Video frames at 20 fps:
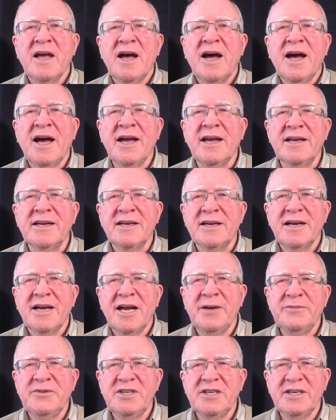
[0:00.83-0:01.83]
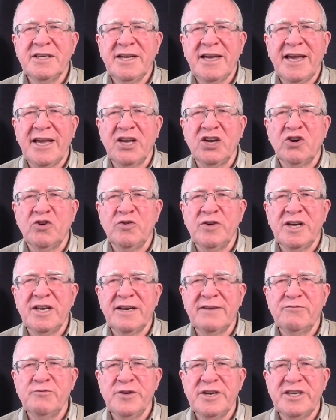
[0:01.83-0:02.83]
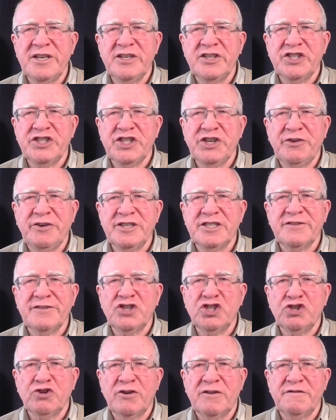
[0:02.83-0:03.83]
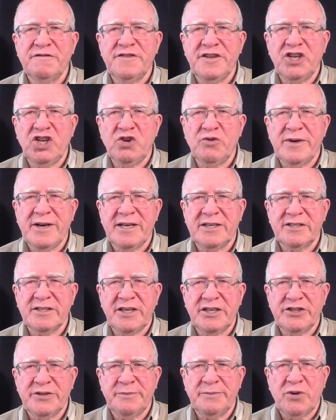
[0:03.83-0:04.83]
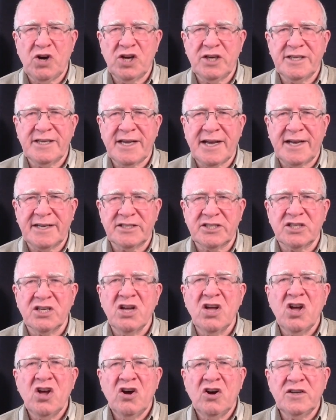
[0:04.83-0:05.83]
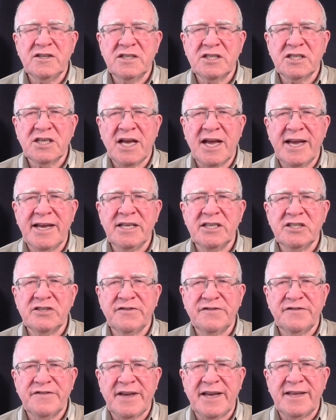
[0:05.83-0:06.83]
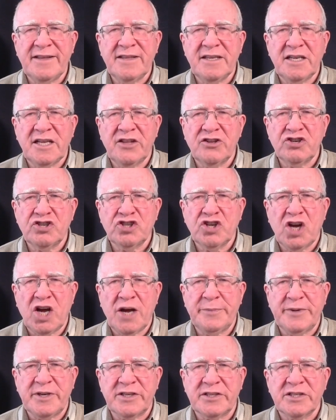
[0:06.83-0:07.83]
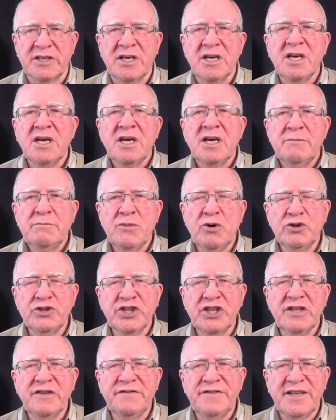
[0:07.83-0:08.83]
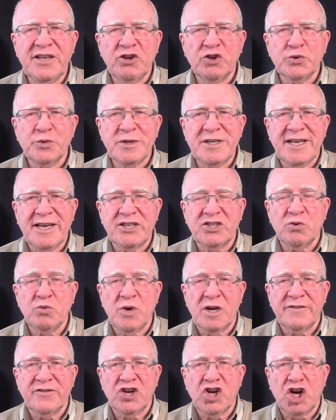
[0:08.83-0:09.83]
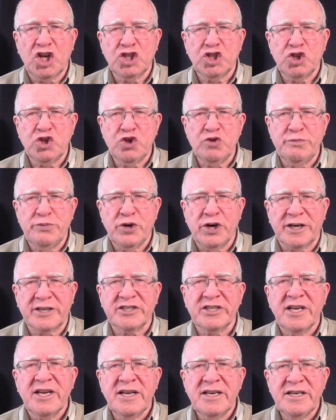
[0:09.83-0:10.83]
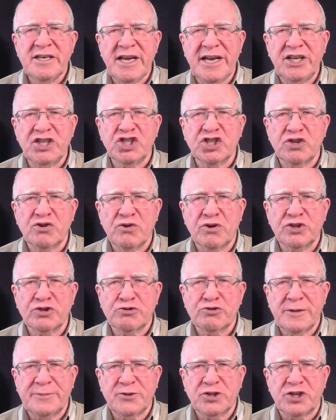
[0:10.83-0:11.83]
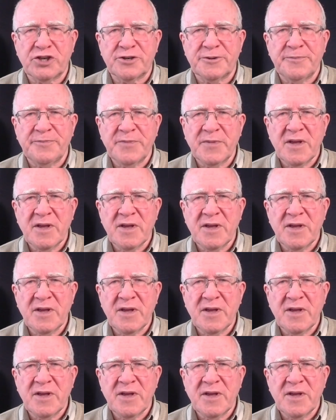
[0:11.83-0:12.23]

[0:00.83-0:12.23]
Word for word: Hi, I'm Doug Hayhoe, and I've written a series of short video essays and podcasts on science, faith, and other topics. Most of the videos relate to one of God's two books, Nature or Scripture.